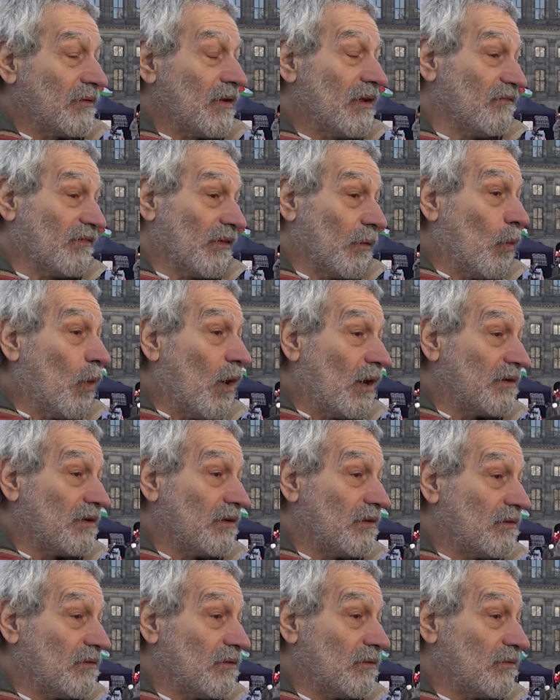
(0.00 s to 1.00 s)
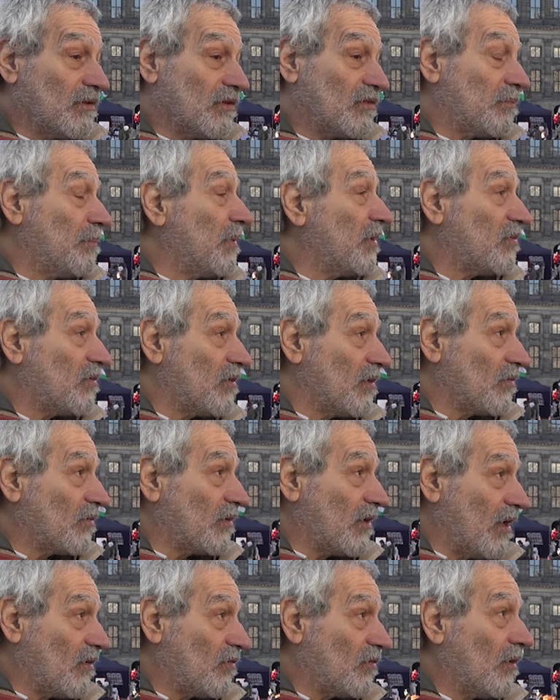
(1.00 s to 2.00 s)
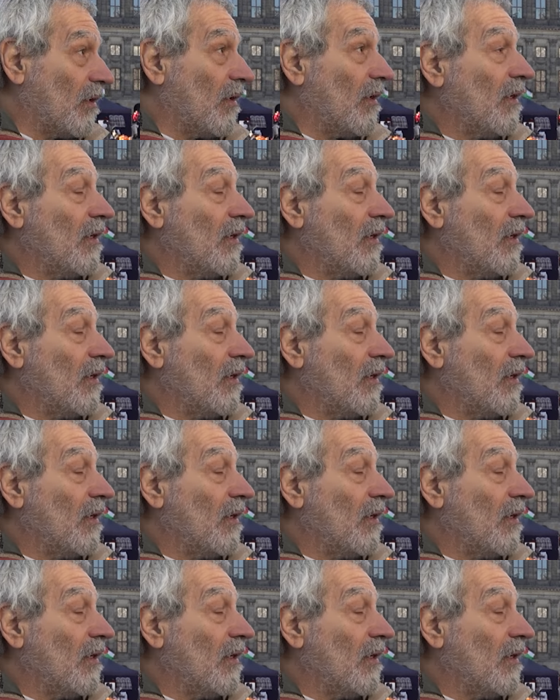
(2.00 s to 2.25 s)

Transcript: if they wanted, to dismiss this case